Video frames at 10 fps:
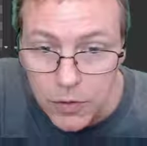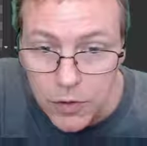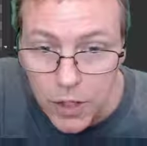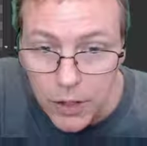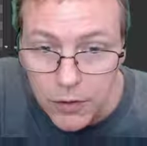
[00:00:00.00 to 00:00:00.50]

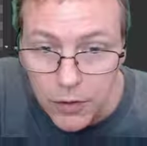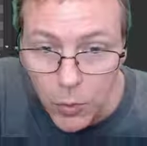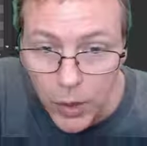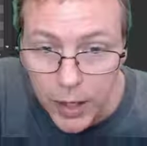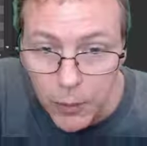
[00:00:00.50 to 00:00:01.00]
just the
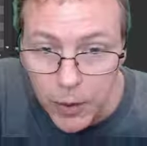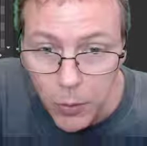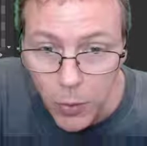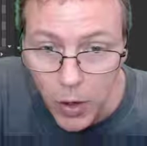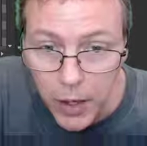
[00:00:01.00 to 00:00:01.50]
way we
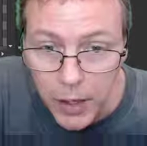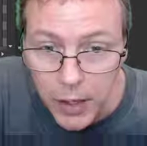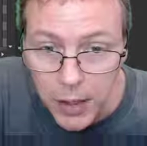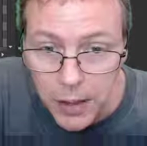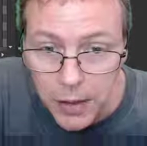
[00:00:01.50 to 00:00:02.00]
want
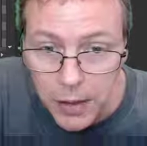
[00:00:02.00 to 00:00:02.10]
it.